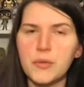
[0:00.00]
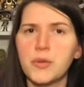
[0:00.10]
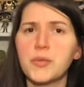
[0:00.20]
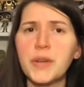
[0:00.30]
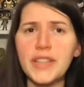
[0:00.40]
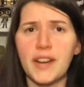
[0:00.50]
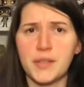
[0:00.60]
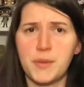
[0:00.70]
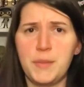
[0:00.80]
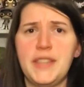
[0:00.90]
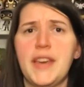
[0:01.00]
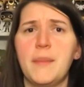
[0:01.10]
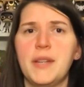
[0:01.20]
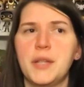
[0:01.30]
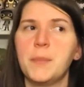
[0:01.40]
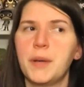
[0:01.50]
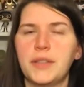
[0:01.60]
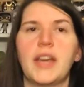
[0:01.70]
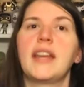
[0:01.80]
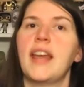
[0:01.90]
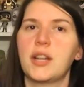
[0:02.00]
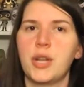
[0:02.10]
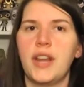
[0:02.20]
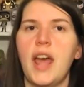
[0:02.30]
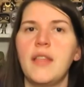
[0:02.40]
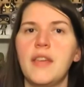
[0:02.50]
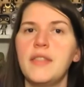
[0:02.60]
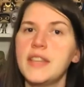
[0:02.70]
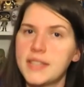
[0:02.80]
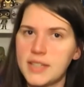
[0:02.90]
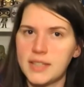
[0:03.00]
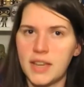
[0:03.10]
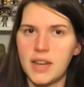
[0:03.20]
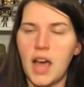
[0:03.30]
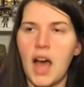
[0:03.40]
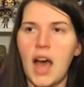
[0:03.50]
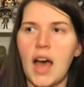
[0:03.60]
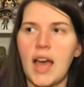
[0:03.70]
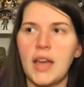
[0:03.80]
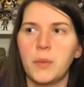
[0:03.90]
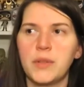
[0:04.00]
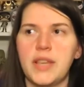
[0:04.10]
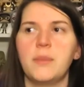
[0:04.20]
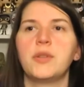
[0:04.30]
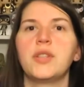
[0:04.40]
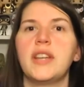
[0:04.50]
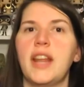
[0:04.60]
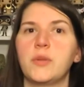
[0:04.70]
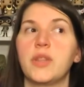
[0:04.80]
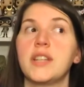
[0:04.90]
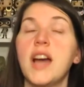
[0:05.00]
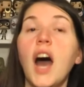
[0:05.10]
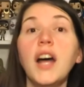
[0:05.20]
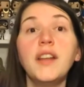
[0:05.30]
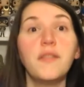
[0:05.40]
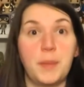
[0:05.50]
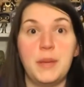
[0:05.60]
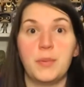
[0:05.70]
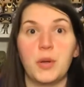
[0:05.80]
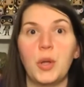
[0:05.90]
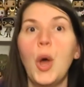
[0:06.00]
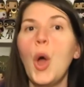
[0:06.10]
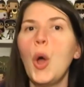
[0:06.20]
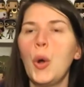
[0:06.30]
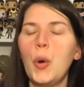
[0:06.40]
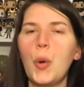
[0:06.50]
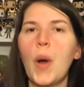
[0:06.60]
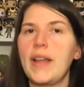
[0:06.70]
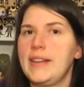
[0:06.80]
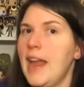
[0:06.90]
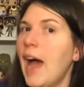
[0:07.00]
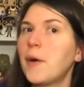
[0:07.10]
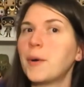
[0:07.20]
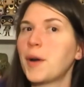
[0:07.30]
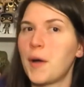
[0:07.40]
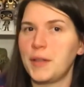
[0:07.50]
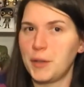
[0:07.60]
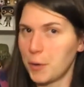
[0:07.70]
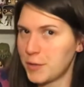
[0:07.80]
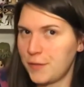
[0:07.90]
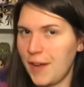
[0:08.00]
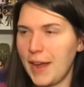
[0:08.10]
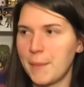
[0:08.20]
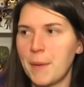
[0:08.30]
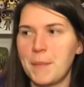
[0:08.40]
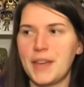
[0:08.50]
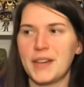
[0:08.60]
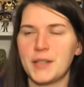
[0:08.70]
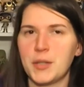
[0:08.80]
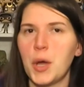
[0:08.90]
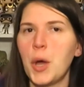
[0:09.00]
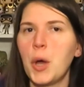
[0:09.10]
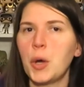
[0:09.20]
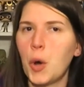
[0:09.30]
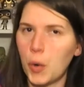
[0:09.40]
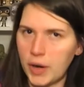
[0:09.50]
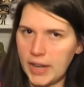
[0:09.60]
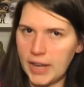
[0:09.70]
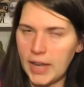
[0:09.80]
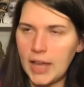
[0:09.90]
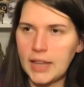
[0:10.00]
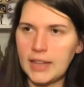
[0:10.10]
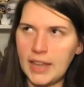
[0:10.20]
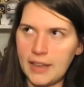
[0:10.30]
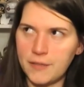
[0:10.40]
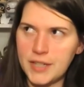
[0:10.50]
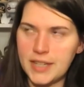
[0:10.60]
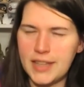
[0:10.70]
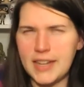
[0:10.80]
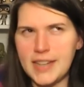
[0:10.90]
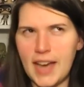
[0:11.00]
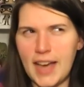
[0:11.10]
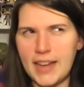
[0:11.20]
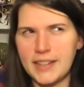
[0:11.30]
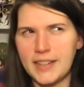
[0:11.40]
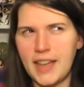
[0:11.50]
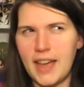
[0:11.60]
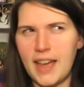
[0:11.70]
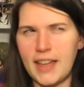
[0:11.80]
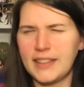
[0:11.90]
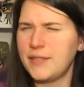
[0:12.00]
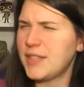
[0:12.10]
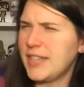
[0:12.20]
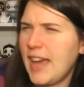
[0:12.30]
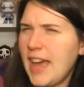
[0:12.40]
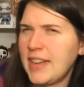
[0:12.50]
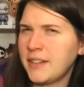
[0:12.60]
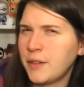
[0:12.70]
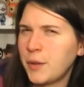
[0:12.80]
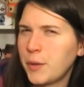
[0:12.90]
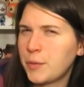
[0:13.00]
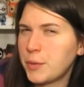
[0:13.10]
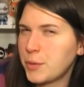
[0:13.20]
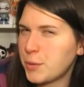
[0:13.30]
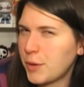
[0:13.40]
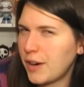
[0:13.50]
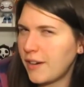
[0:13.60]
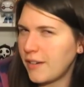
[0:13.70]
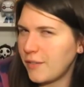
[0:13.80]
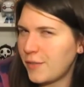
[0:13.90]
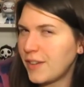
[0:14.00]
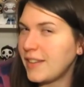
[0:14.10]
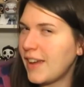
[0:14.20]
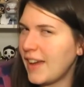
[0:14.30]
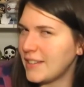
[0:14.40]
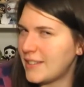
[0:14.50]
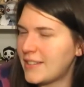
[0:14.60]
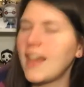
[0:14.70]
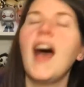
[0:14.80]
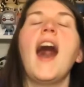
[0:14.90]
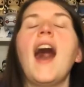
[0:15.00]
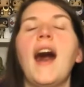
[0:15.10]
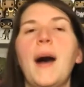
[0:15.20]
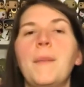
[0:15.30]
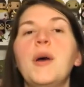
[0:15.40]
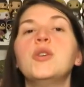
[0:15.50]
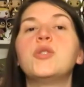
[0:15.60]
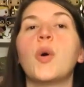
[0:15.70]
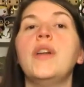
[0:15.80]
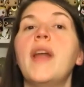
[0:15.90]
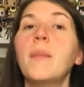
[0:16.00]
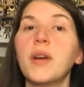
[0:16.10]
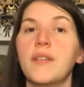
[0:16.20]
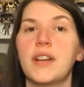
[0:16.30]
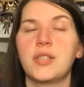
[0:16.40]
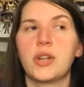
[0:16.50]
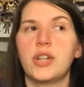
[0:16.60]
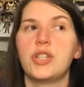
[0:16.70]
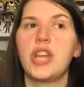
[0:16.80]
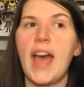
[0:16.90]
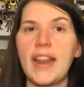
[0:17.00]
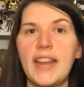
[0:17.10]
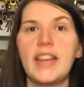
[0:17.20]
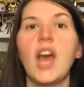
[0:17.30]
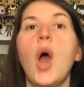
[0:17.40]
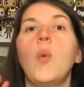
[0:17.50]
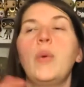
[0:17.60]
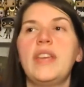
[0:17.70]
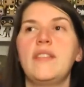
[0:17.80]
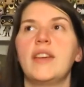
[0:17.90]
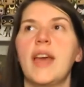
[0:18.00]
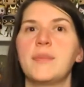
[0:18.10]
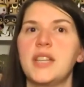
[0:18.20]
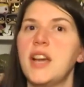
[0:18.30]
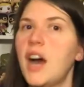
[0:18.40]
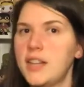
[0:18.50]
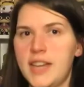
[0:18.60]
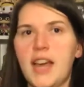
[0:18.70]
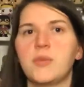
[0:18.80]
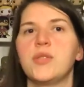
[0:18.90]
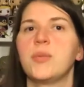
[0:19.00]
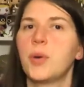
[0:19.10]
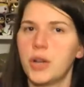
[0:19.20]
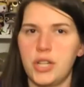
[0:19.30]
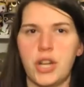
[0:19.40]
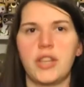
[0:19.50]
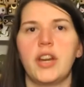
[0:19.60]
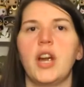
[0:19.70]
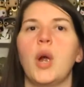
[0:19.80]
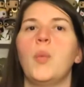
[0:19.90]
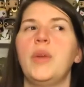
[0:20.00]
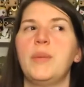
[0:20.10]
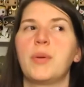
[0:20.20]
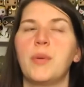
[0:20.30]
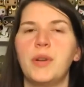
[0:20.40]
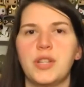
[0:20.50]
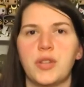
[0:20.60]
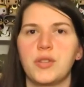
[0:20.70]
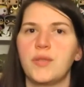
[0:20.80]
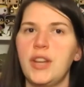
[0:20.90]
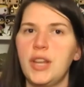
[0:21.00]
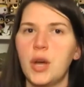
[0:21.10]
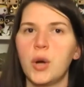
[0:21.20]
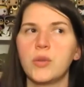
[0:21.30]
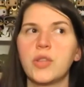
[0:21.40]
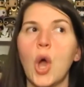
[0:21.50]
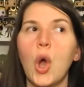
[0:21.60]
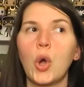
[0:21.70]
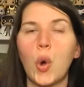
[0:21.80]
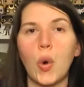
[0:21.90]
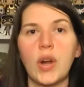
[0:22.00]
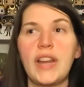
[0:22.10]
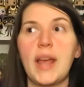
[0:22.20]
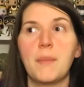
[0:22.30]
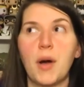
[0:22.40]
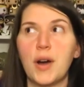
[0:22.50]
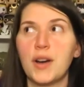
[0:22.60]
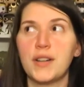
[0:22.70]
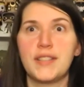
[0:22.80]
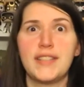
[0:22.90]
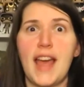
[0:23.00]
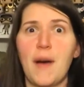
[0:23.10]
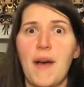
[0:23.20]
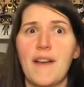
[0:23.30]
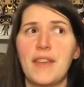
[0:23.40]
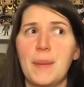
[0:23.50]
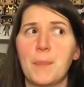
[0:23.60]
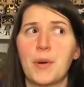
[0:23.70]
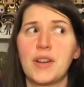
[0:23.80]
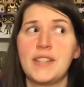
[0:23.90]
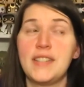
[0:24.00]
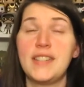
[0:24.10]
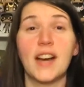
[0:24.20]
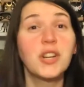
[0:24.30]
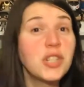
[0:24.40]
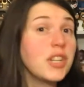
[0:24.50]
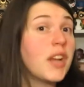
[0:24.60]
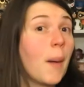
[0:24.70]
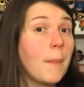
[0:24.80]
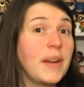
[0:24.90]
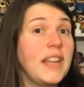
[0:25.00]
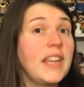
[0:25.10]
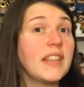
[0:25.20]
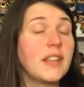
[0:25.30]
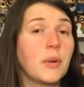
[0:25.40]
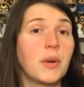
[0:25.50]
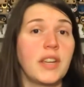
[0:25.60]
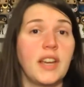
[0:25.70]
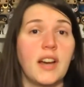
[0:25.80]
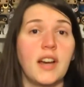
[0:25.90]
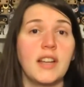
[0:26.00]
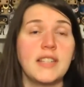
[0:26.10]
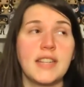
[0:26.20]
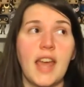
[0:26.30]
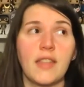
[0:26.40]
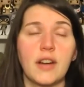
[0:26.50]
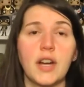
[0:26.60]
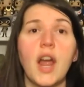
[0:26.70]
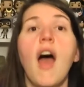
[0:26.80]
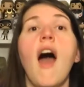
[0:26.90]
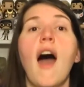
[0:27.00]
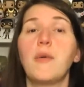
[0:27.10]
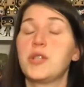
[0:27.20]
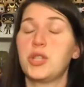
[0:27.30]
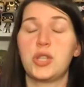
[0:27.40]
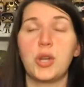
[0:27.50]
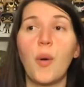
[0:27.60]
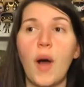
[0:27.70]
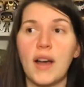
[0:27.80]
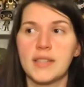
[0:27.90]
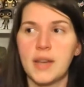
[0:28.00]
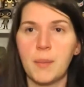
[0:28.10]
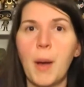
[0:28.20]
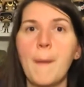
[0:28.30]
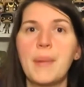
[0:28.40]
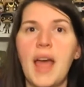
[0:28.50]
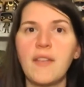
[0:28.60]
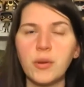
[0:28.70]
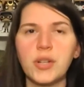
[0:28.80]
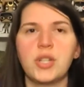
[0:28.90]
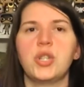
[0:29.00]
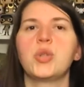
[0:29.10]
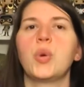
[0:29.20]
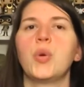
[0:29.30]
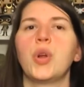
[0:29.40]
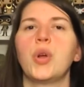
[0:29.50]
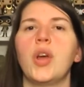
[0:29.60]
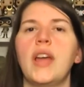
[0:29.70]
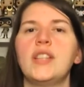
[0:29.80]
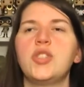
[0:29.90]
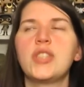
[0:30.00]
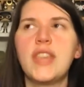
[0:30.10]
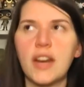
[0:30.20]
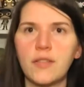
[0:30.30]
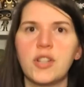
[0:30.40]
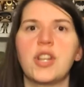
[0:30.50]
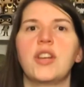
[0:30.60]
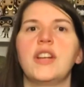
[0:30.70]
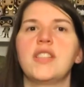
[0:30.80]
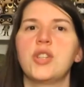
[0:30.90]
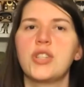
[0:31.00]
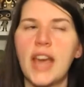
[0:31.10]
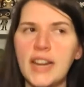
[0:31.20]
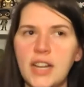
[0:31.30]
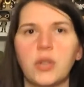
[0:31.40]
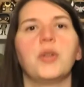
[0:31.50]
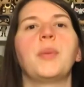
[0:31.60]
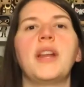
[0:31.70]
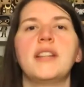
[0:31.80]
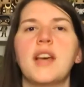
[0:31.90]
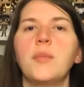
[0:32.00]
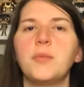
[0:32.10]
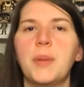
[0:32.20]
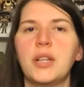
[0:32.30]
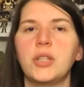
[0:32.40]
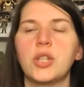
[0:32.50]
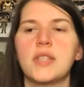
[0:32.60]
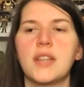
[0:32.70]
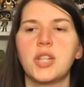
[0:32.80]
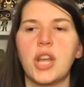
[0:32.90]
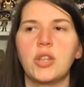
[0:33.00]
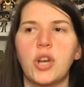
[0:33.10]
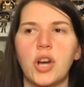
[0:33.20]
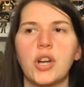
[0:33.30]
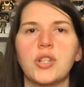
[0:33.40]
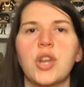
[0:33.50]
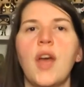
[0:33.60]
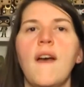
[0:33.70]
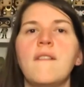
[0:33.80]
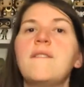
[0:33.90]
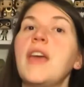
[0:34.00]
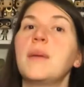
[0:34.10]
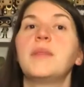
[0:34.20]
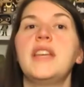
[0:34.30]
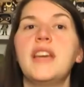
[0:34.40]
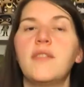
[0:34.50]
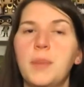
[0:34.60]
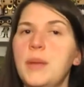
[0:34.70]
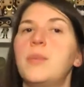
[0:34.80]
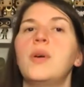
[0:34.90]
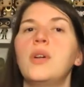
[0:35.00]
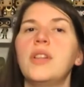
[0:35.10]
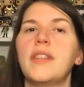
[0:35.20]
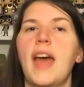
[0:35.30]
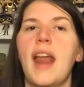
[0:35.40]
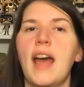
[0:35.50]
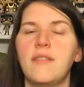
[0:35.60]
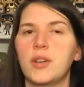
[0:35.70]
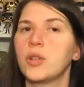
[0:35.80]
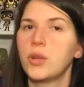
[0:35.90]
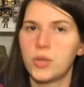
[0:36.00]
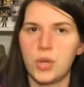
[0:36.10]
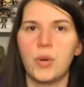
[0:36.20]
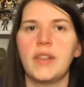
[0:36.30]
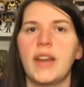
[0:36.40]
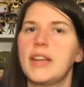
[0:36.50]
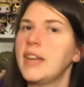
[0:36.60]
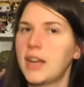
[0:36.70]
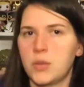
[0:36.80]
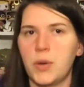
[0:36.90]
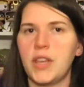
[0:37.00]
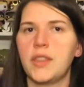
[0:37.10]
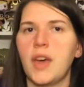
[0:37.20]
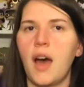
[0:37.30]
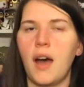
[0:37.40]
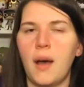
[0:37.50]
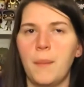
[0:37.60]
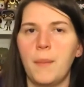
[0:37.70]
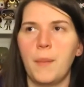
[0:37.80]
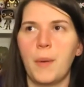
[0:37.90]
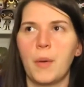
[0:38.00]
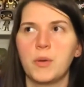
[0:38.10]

so it was really awesome to meet them and to build that connection. And then this season, I was able to connect with a ton of people who now we're calling Ghost Fam because Corey lived, then died, and lives again through Swerve. Yes. Um, so a number of us started chatting. We've kept in contact. We support each other. We promote each other's videos. Corey and Mars now have a production company that they're working on together, which is so awesome. But everyone is just so is just there for each other in such a tight-knit group and it's helped build such a large family of people that I feel close to and that I connect with um,